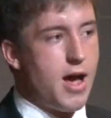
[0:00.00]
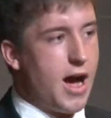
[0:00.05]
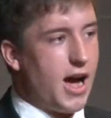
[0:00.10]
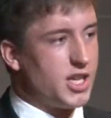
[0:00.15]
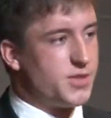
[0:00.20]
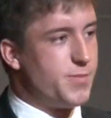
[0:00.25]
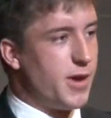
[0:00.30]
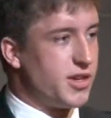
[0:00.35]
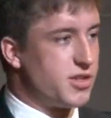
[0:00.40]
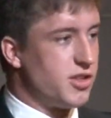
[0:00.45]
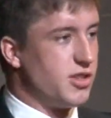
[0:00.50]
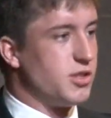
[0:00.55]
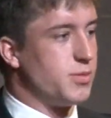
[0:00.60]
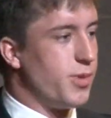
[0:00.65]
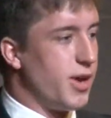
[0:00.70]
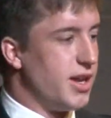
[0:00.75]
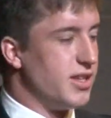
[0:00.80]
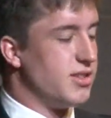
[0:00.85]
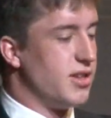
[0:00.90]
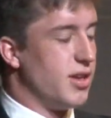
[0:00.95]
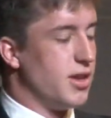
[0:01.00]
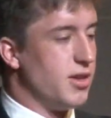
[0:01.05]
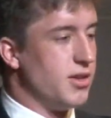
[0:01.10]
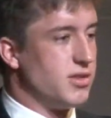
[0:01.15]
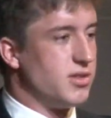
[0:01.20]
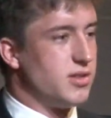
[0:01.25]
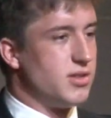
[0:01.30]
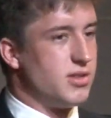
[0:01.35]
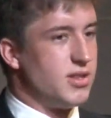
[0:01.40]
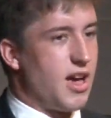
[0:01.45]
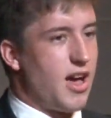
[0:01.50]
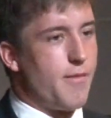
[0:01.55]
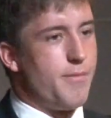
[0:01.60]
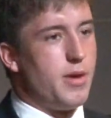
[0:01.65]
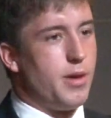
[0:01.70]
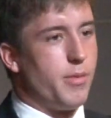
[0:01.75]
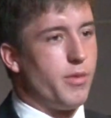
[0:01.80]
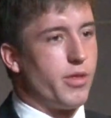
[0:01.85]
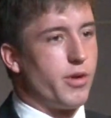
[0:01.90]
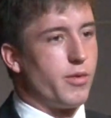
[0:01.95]
how special this place is to have
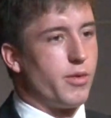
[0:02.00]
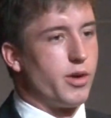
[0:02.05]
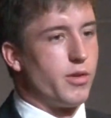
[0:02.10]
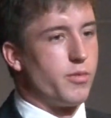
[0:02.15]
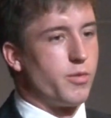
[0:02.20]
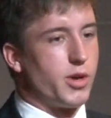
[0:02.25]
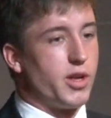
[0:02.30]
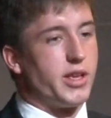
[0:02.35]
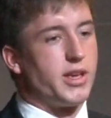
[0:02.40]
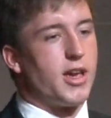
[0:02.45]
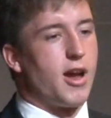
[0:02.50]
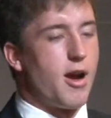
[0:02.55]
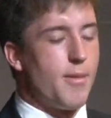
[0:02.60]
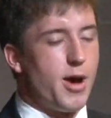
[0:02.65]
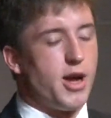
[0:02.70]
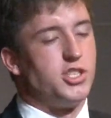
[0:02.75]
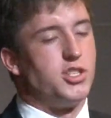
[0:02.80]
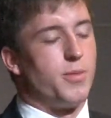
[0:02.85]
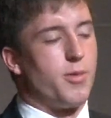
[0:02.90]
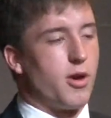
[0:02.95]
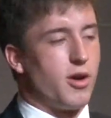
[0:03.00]
people that really care about you